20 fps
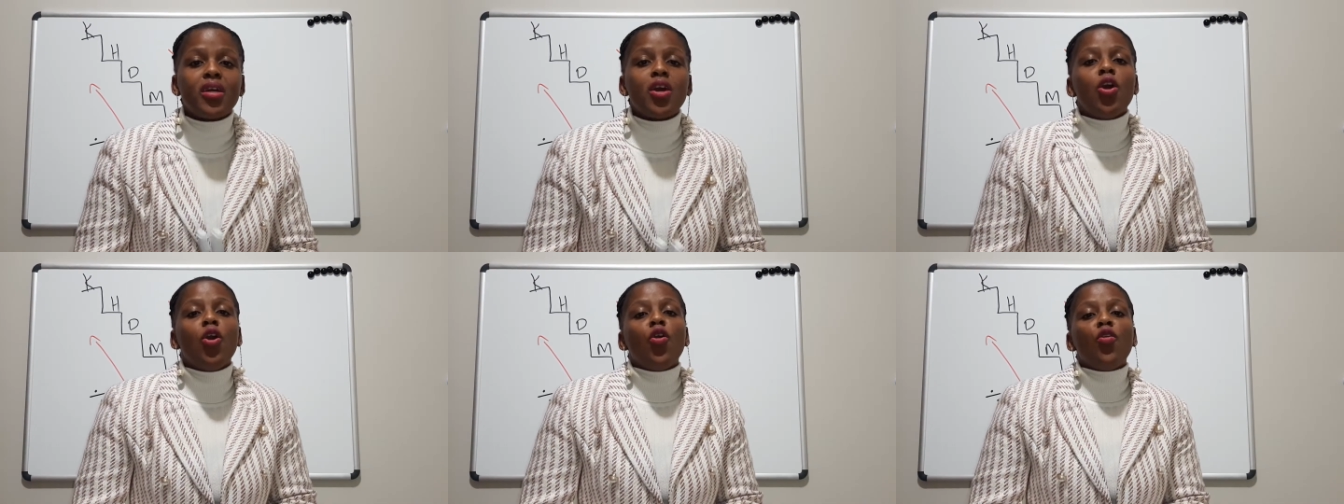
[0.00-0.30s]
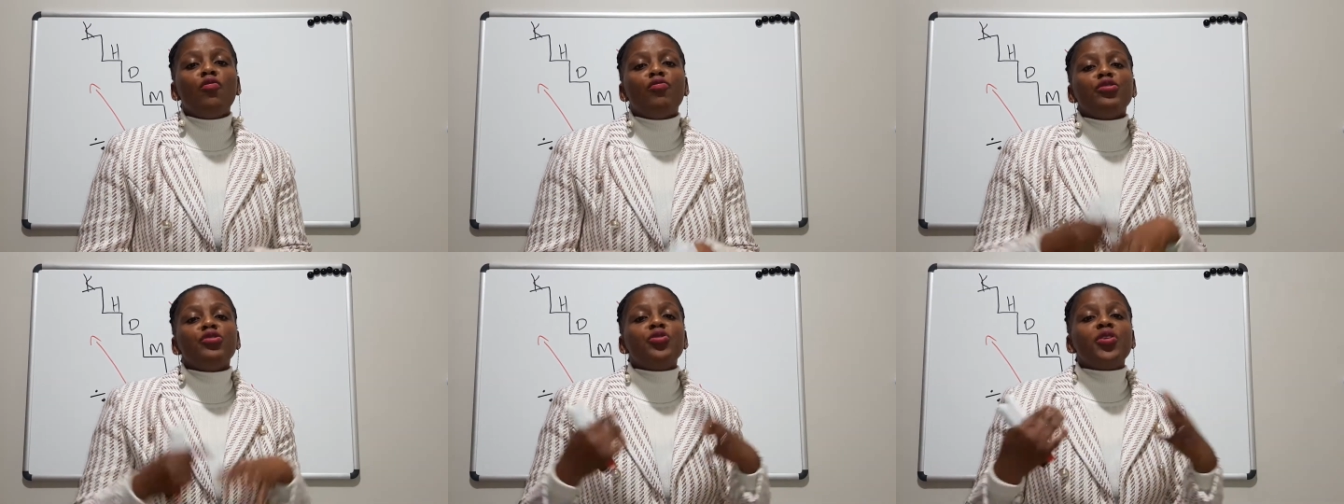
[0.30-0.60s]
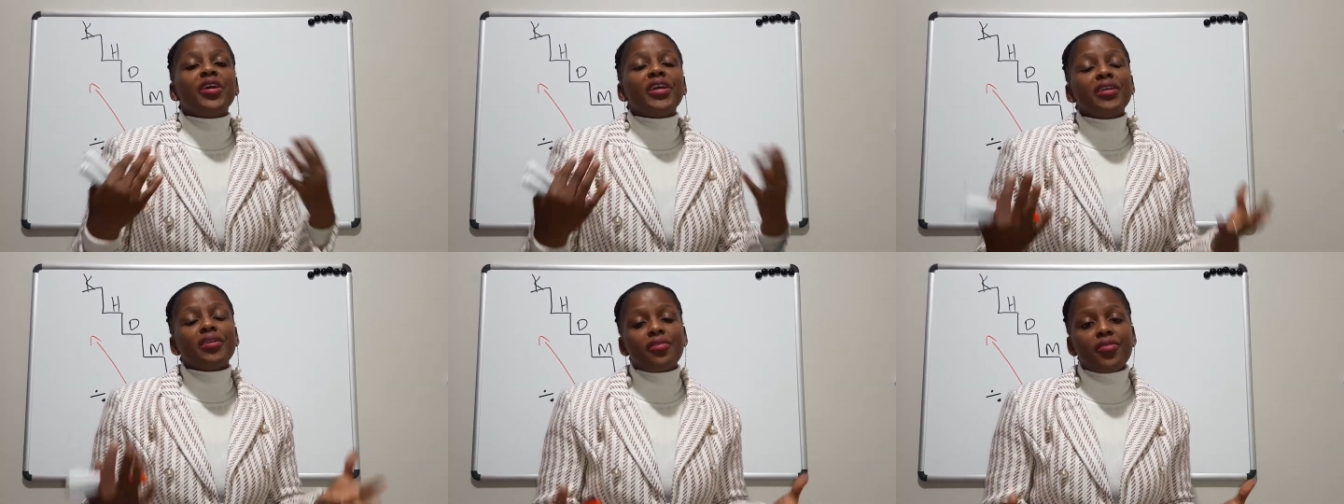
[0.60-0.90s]
of which your
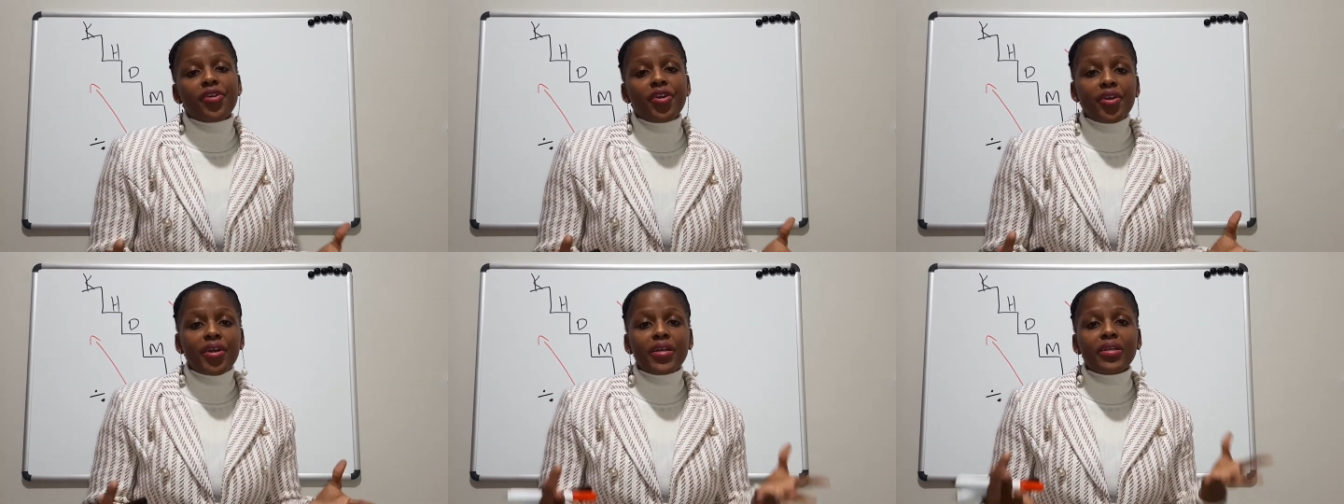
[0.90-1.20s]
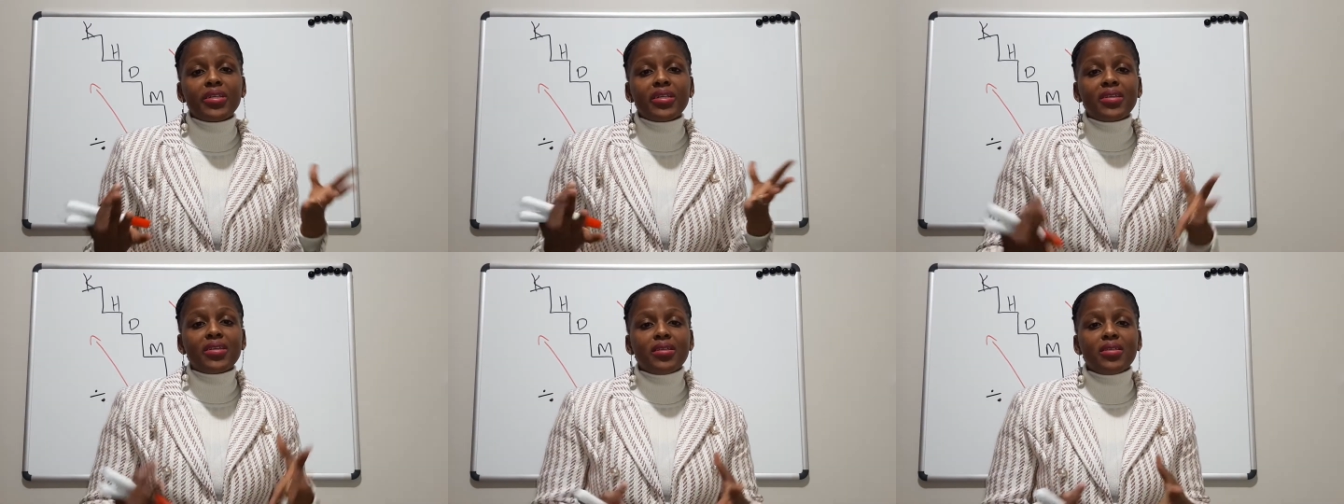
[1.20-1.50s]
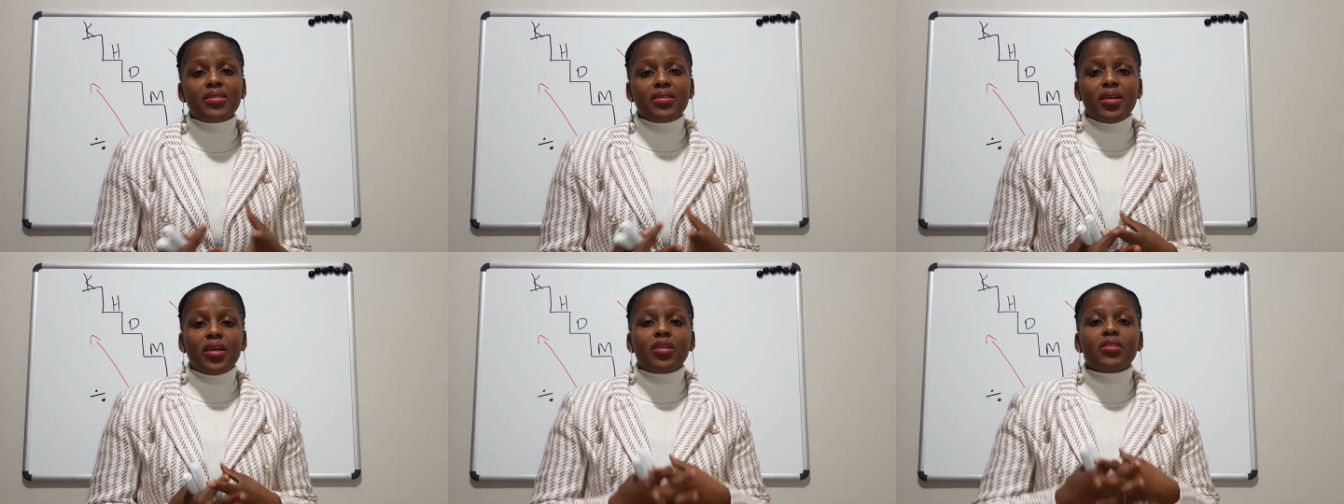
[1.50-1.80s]
ingredient in this
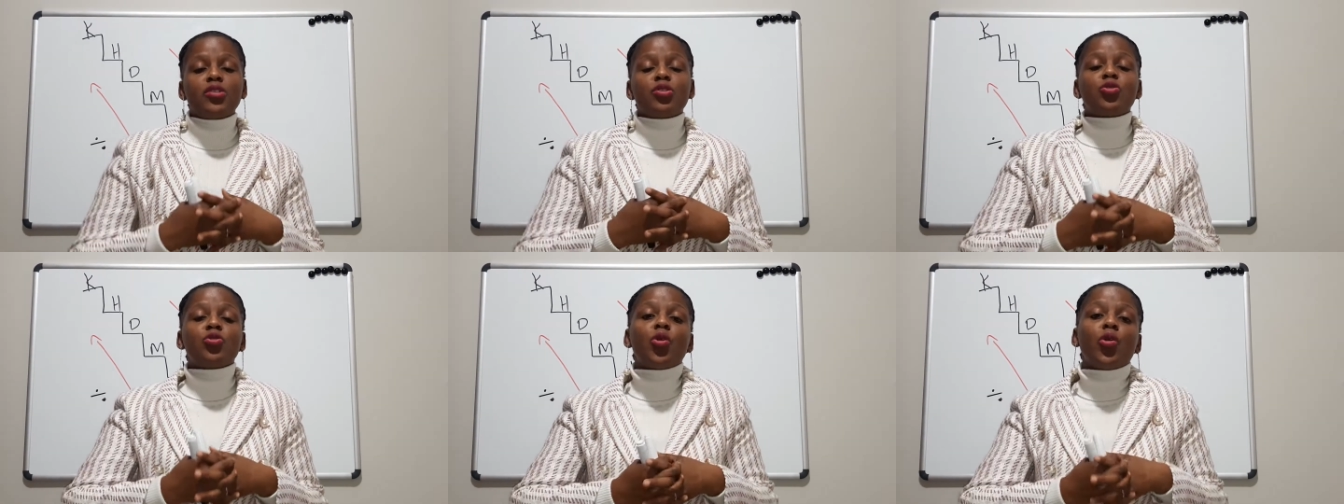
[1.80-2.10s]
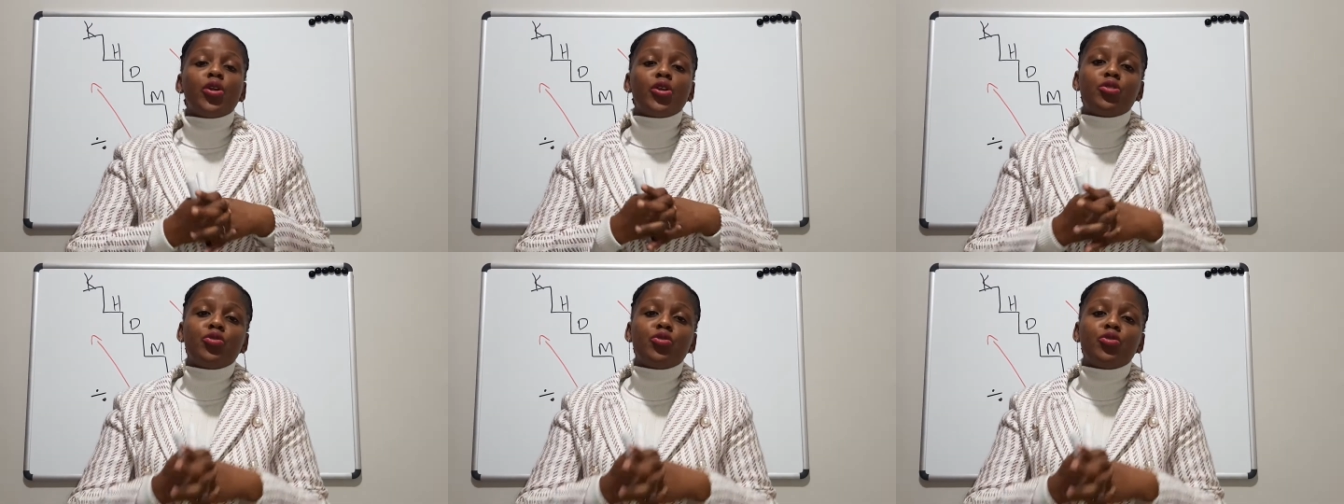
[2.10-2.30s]
case is going